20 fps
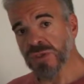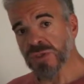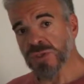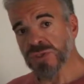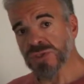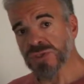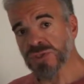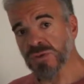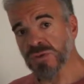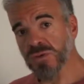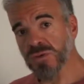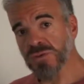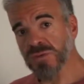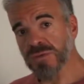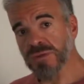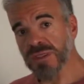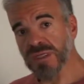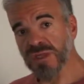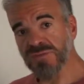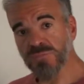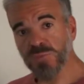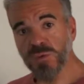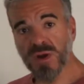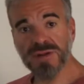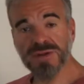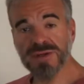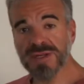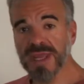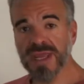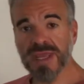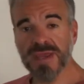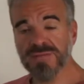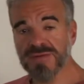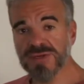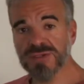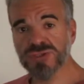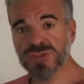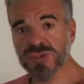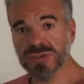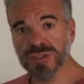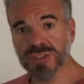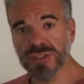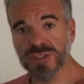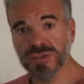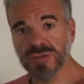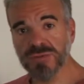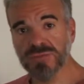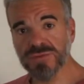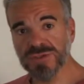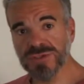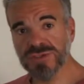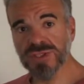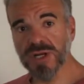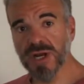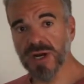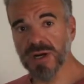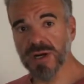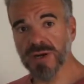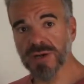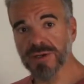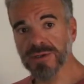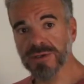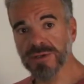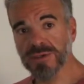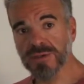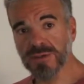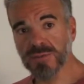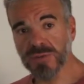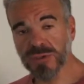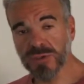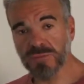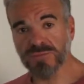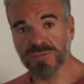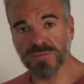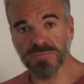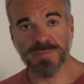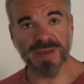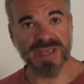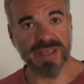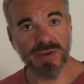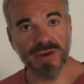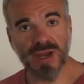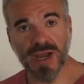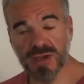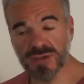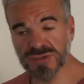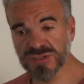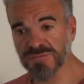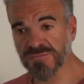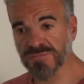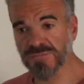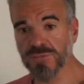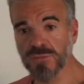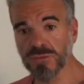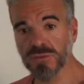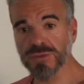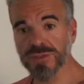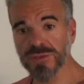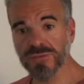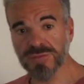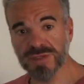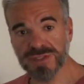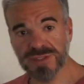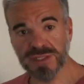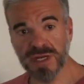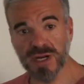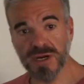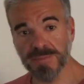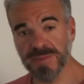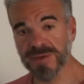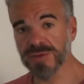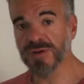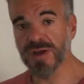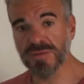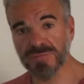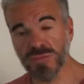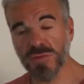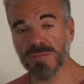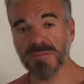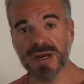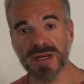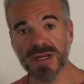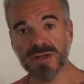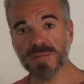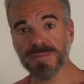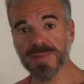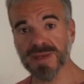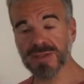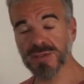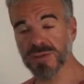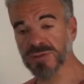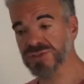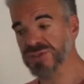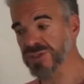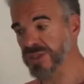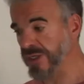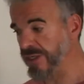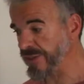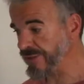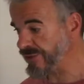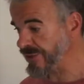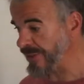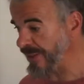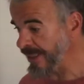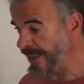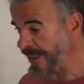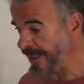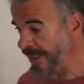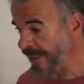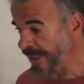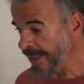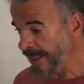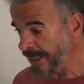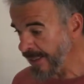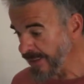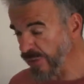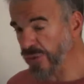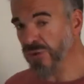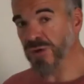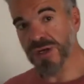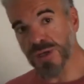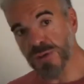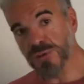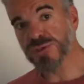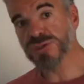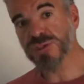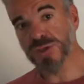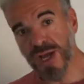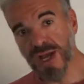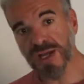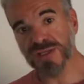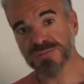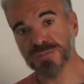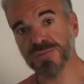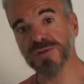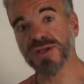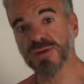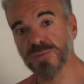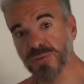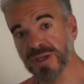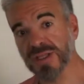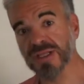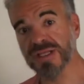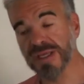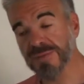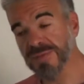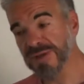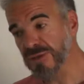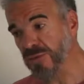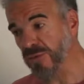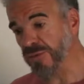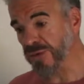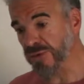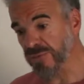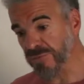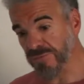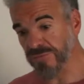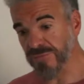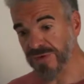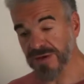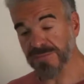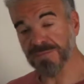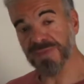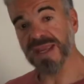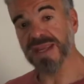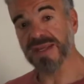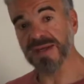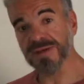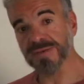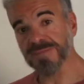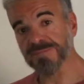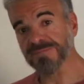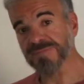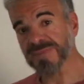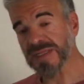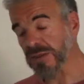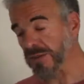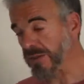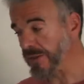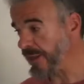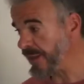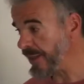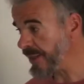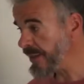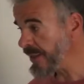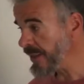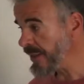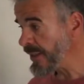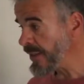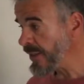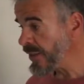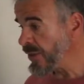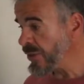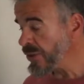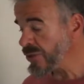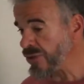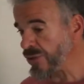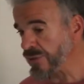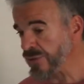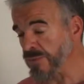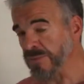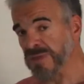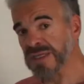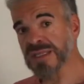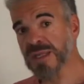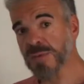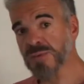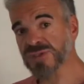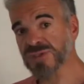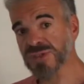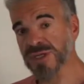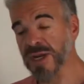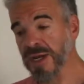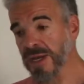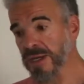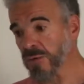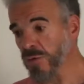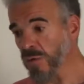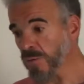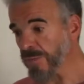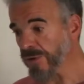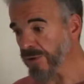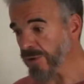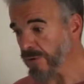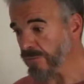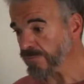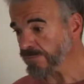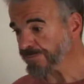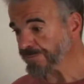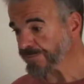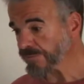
So if one day eventually you retire, you pay your house in full, you retire, but you have no money to pay those things, you're going to lose your house pretty quickly even though you've already paid it, okay? So to me that was an eye-opener.